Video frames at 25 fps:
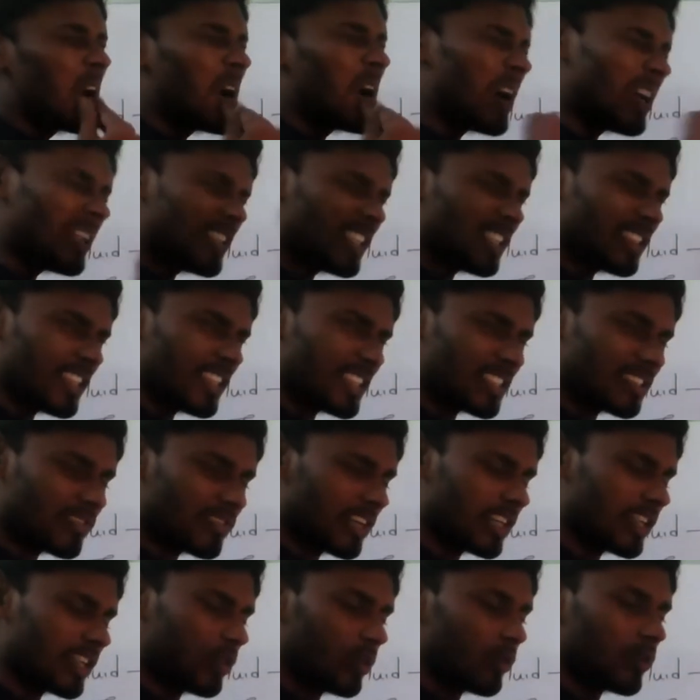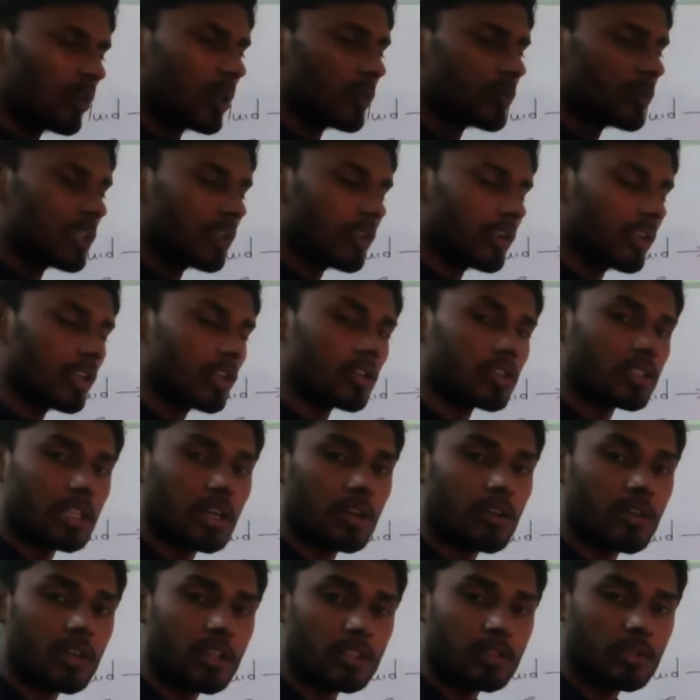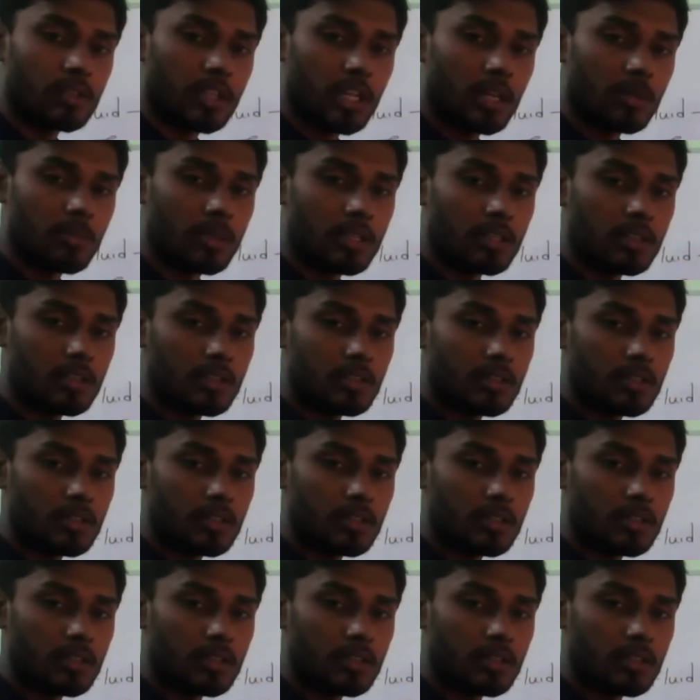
All the things, whatever you are observing in our surroundings, you tell me.